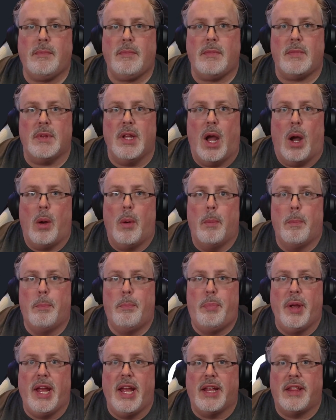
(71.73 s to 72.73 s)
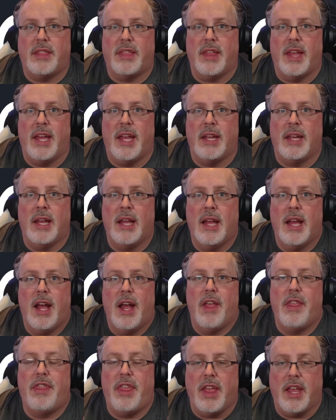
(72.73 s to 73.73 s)
Now, big thing,
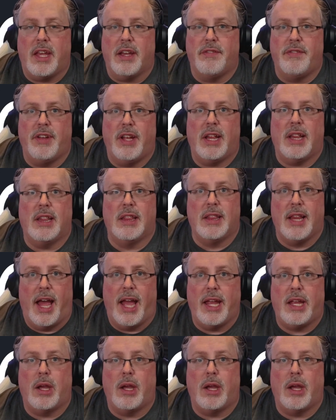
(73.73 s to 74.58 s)
think of it like